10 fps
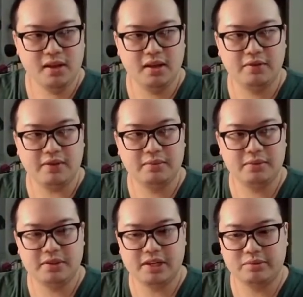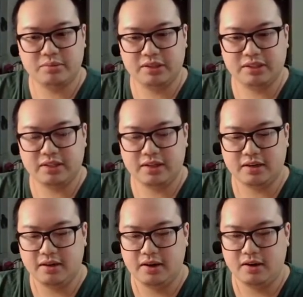if I'm the type of person
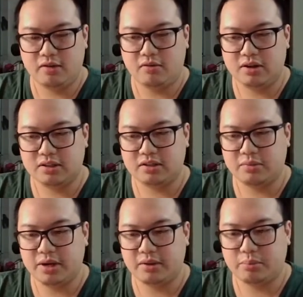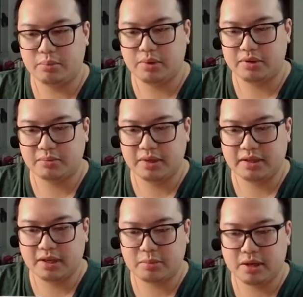that wants my my
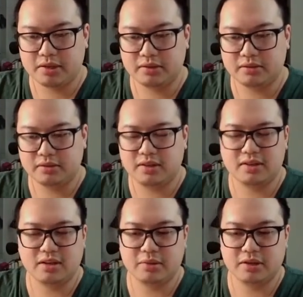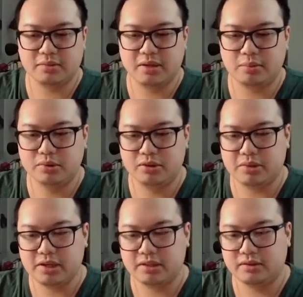booster
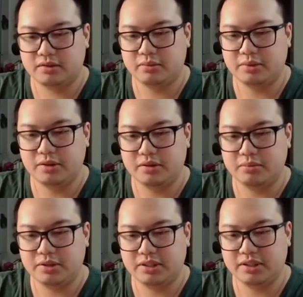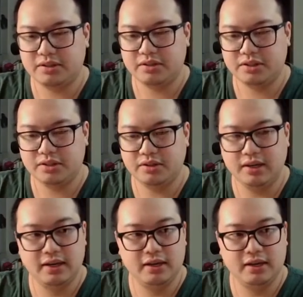box to be in pristine condition,